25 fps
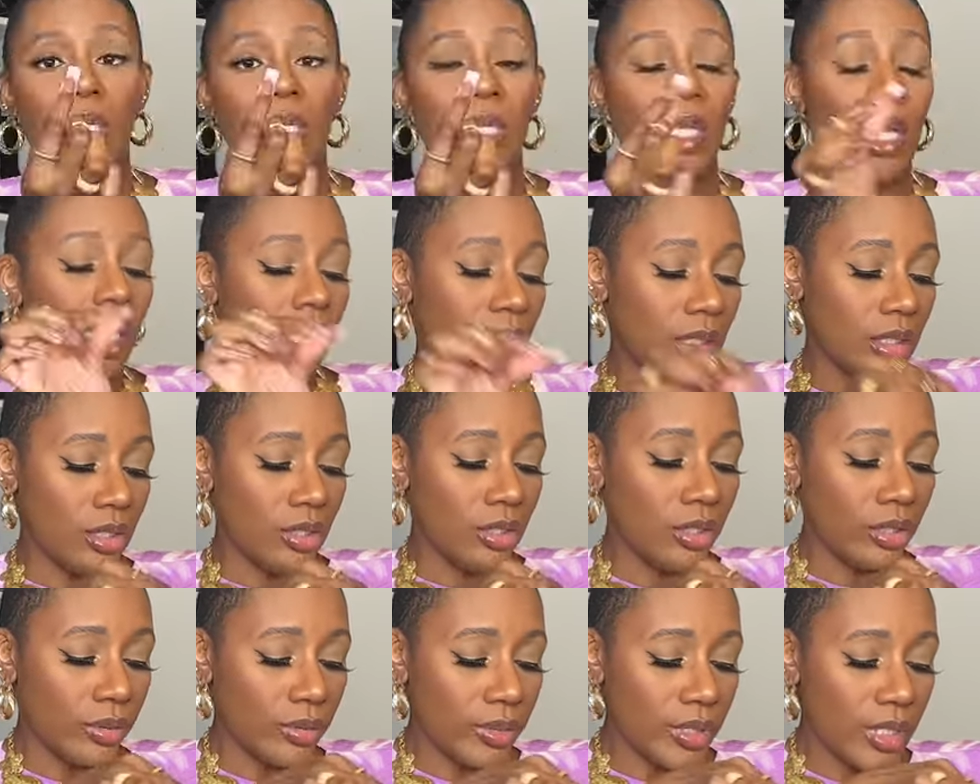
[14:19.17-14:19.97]
Yeah,
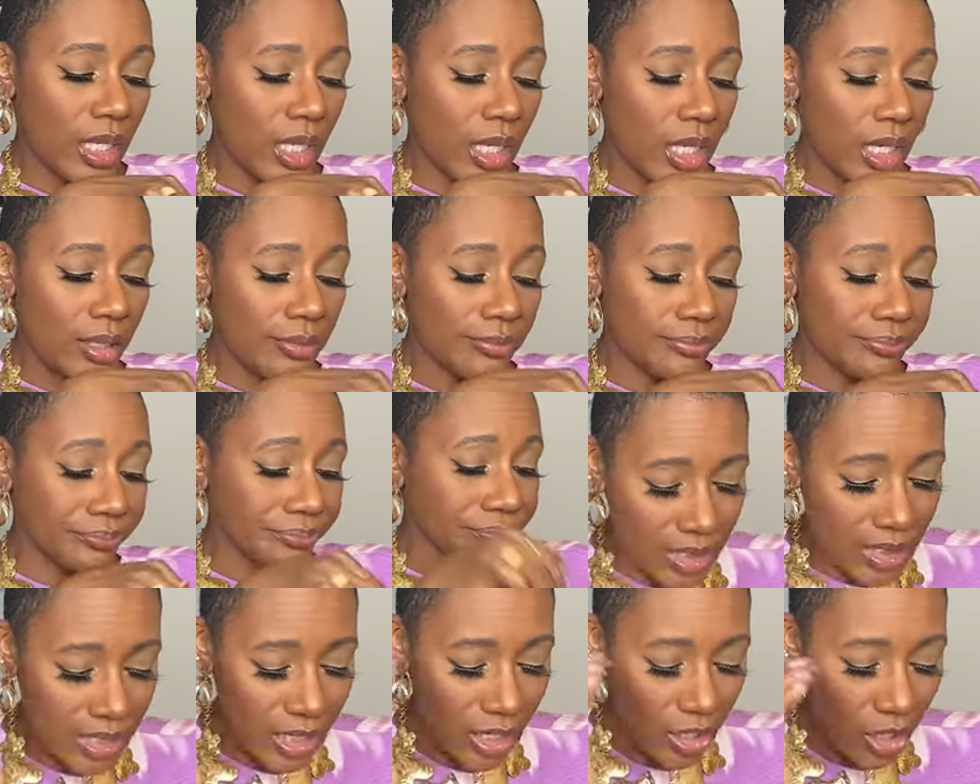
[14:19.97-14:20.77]
you're gonna see it.
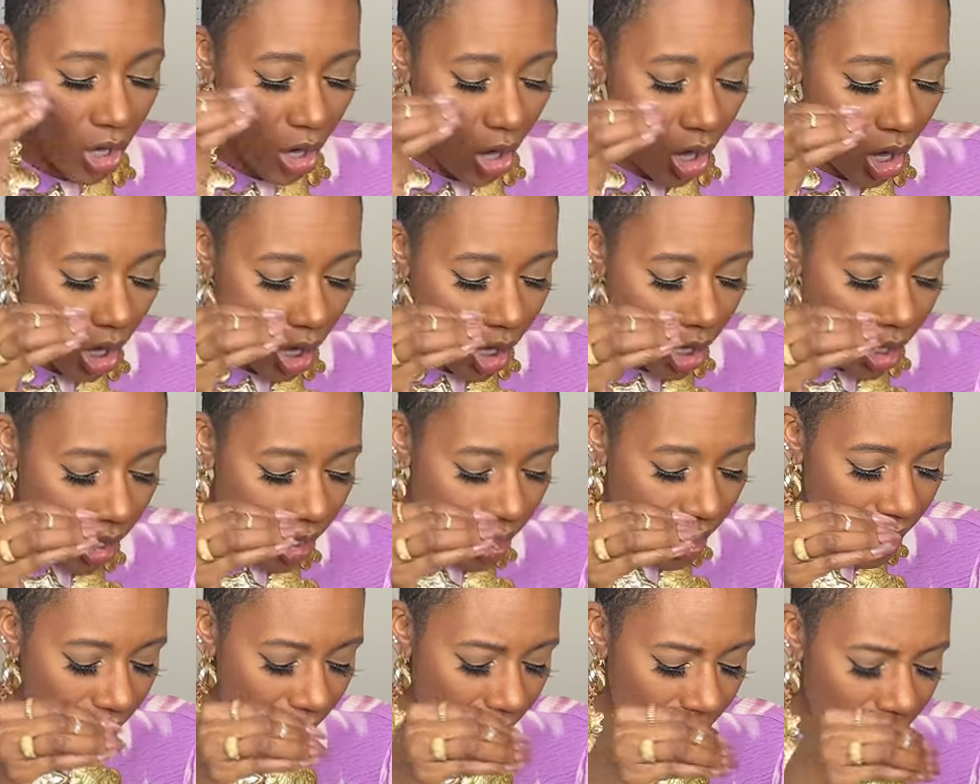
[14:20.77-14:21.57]
There
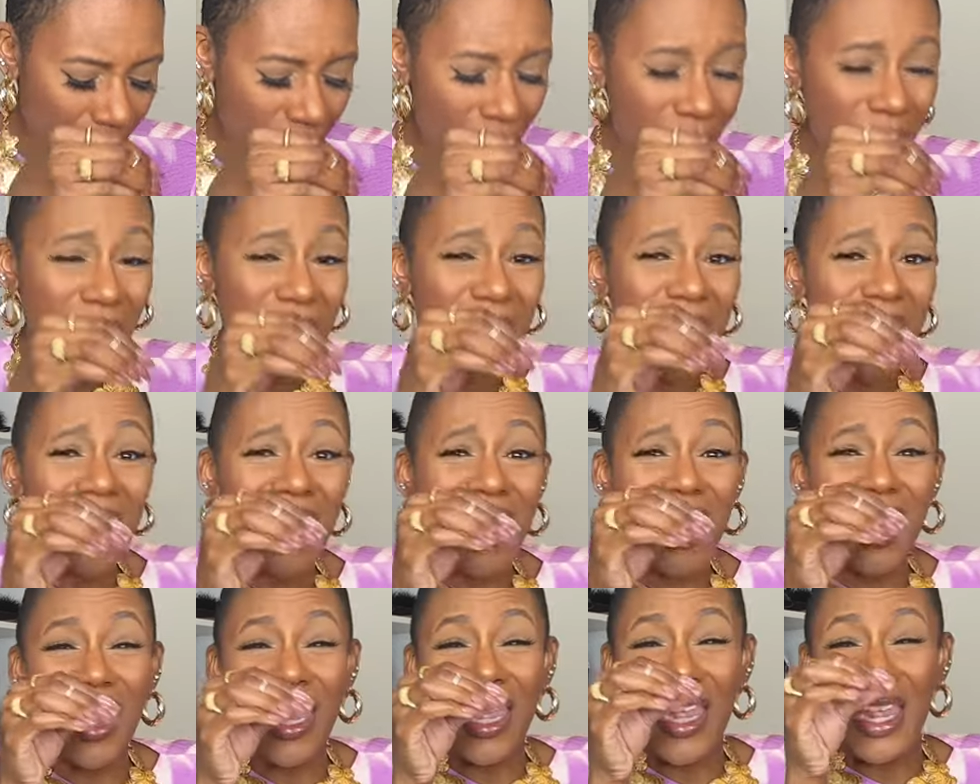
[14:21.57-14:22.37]
are a
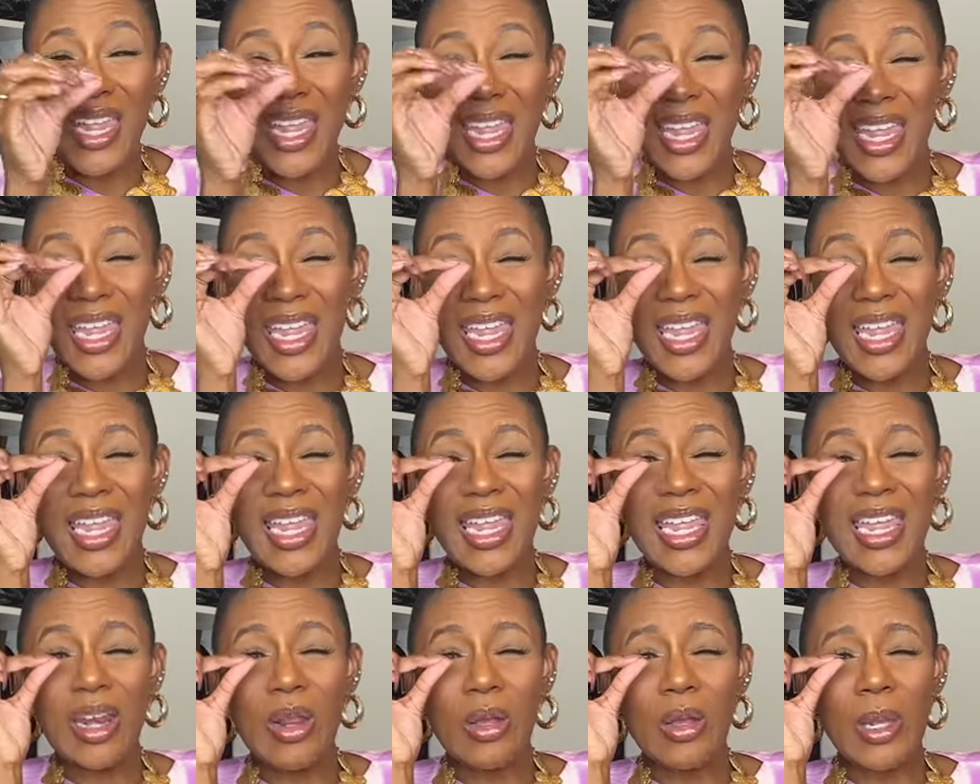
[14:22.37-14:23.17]

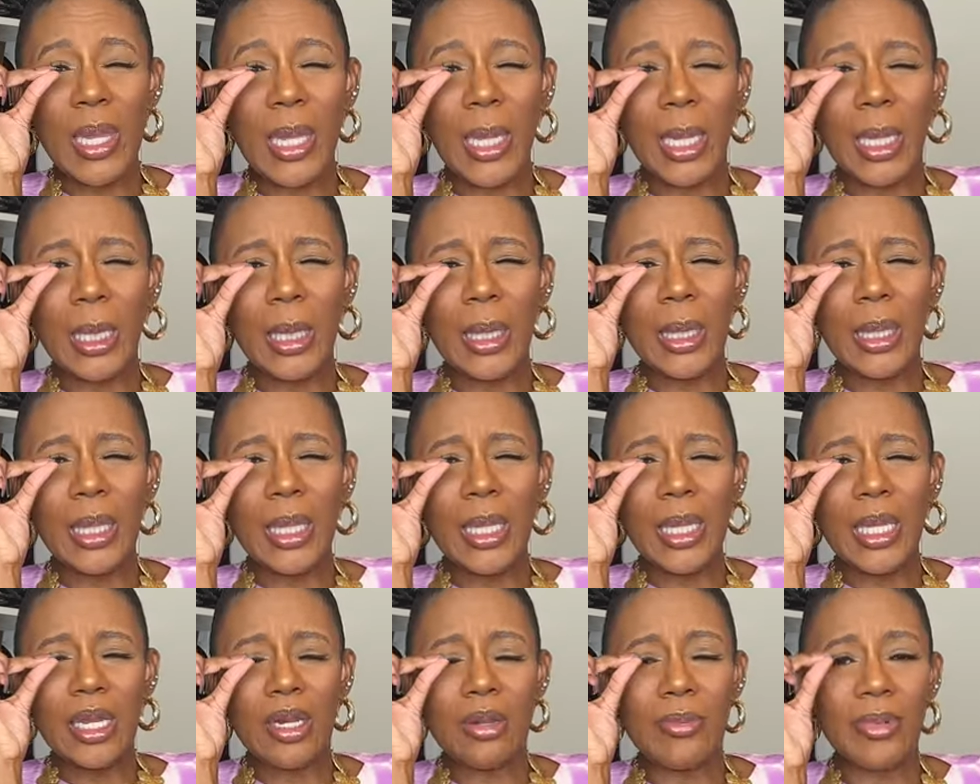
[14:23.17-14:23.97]
little, like a
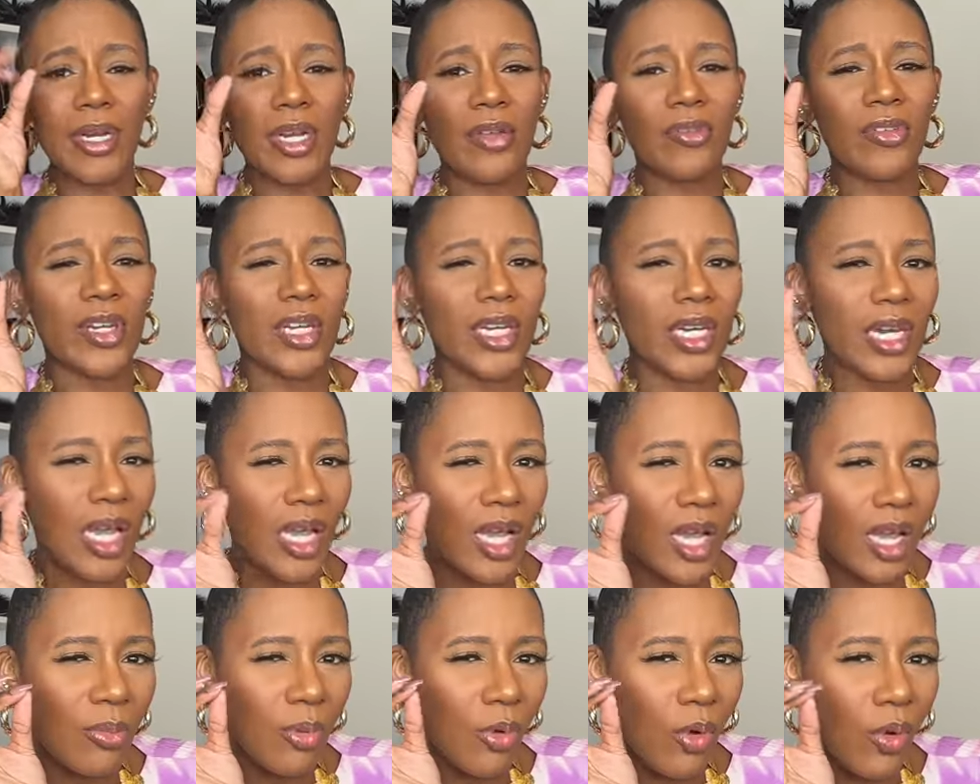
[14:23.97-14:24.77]
little bit of a
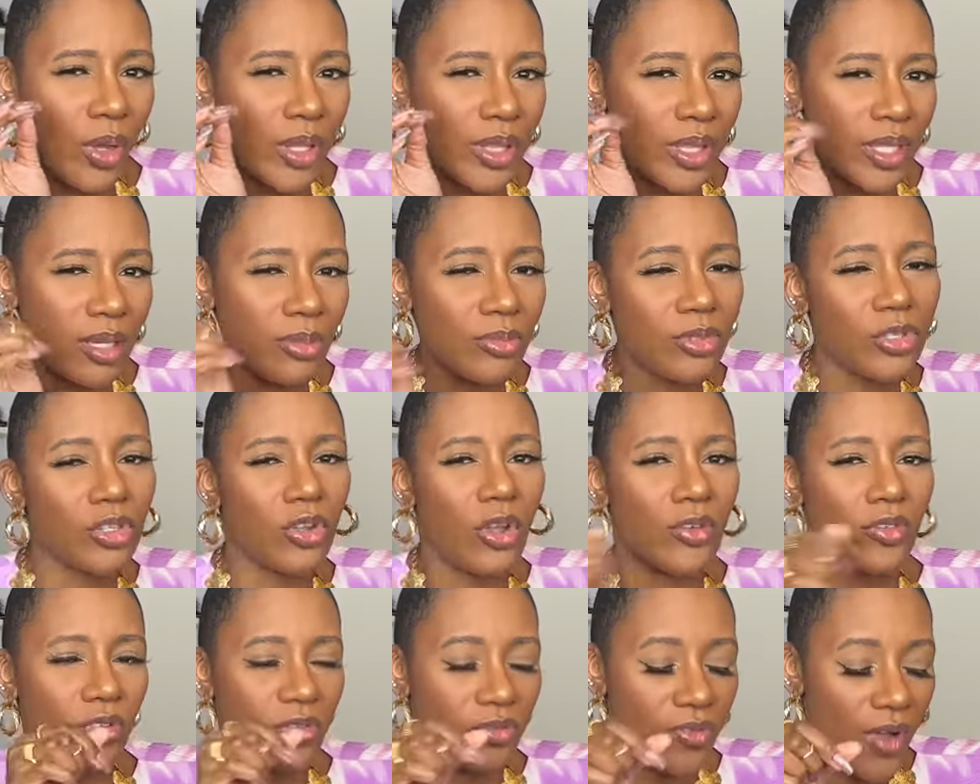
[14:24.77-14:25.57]
nub on them, so you
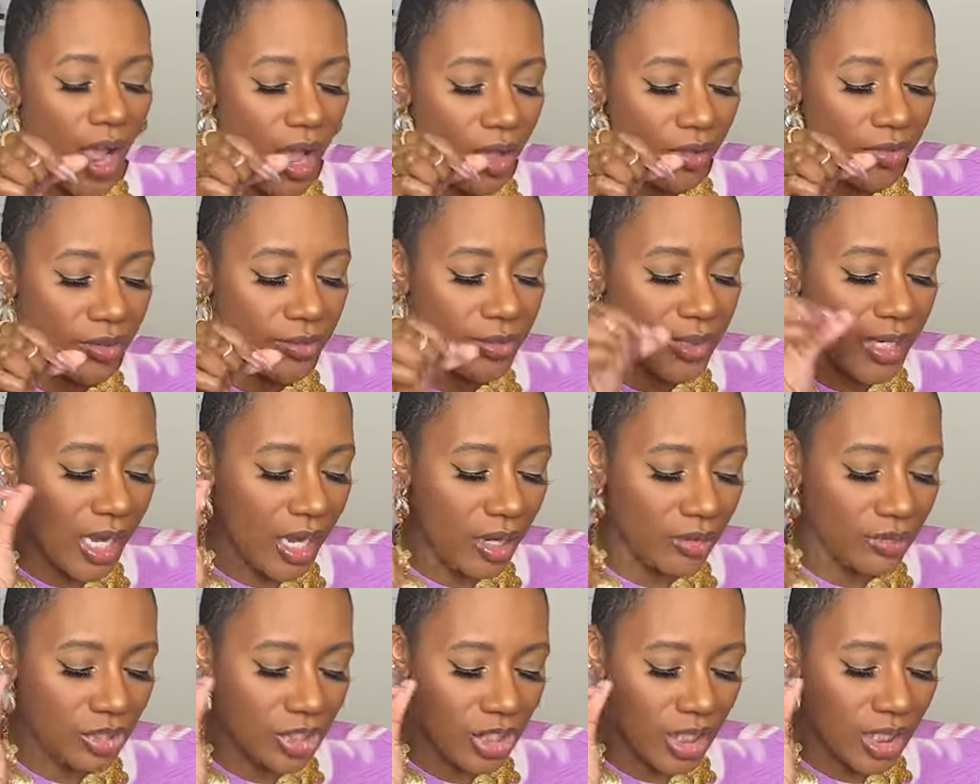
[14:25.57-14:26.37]
have to file them
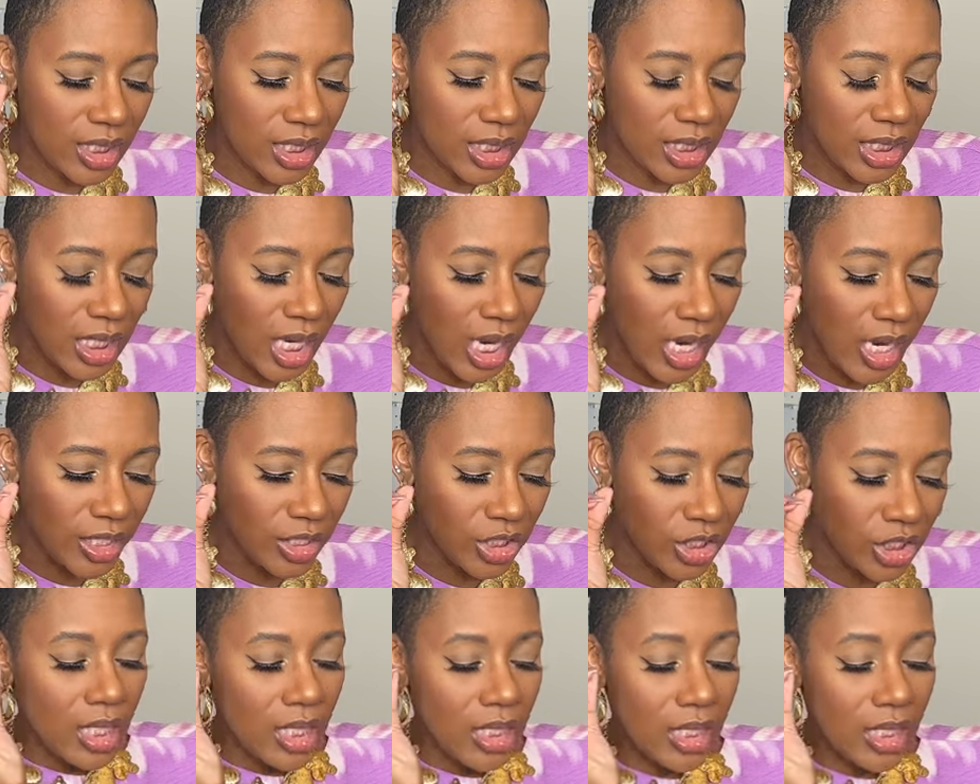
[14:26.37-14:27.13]
down just a touch.